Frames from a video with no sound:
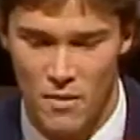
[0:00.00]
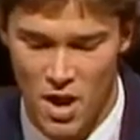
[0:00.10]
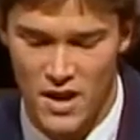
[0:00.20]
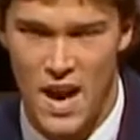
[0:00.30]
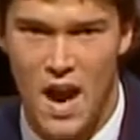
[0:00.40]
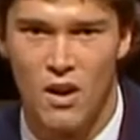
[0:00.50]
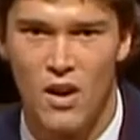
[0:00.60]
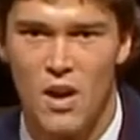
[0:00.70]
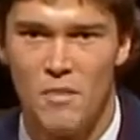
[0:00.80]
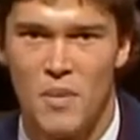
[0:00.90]
Come on now. We'll
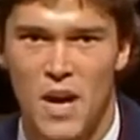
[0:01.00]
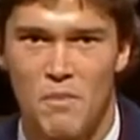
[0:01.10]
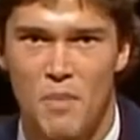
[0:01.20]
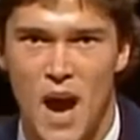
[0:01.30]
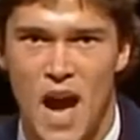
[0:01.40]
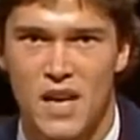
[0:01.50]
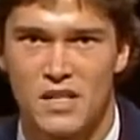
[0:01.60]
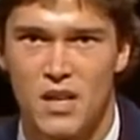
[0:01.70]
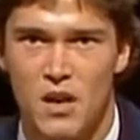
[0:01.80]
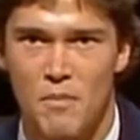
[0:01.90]
get some big, big bucks, bucks
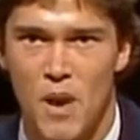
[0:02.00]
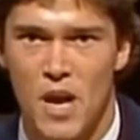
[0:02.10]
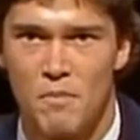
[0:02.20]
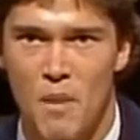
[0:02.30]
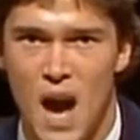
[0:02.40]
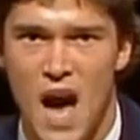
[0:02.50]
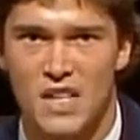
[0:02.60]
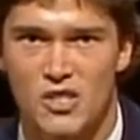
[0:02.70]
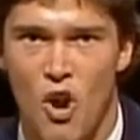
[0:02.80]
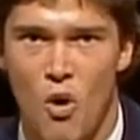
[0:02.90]
here. Big
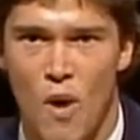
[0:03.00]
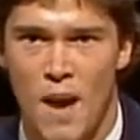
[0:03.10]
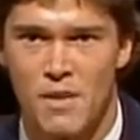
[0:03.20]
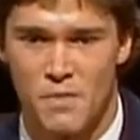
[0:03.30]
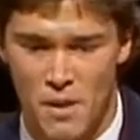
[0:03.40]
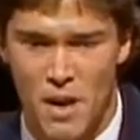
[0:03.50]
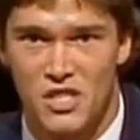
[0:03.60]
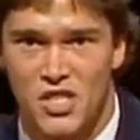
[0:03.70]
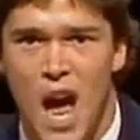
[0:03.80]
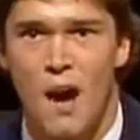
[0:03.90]
bucks. No whammies. Big
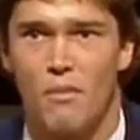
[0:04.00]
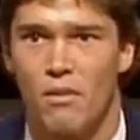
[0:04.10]
bucks. Stop.